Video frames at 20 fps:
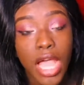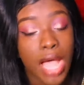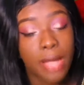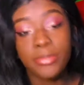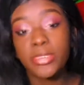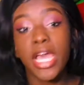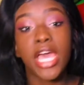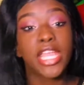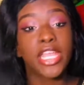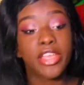
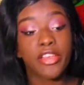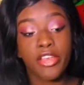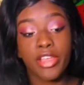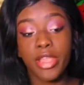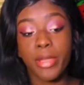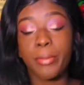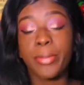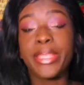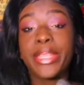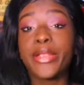I'm tired of
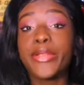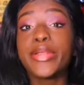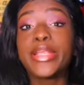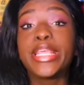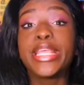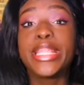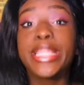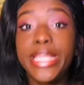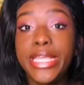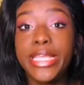hearing the
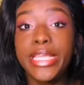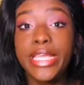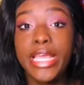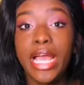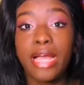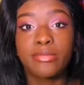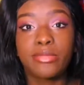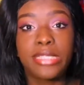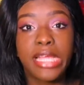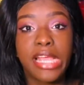period.
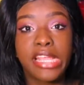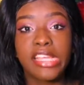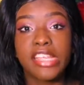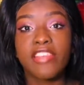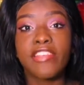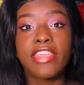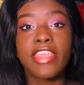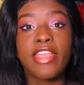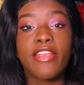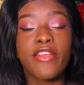I'm tired
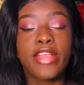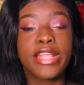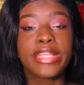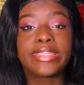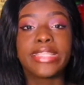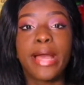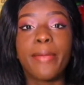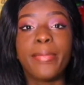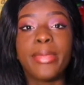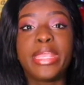of
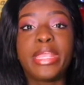hearing the